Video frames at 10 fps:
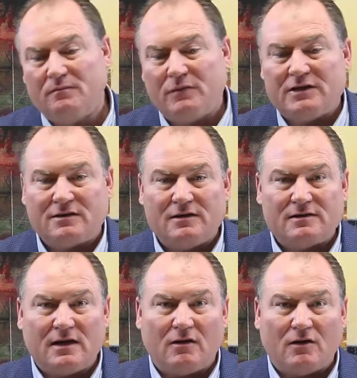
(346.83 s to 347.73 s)
basically
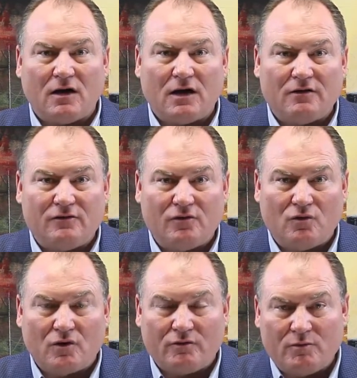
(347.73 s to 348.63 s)
sell off
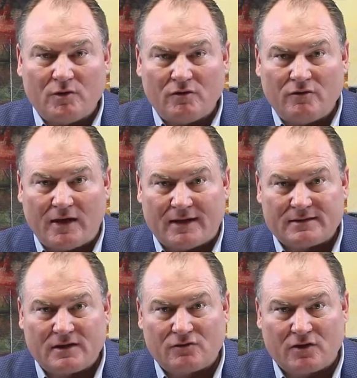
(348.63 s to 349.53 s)
or remove
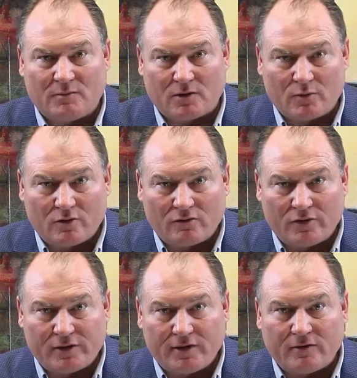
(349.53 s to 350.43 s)
assets from our
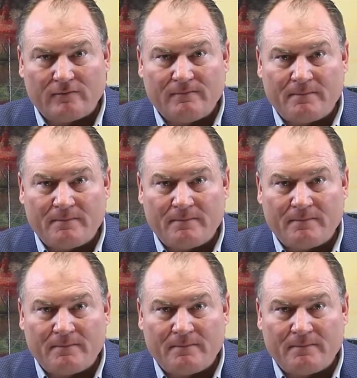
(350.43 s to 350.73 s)
portfolio.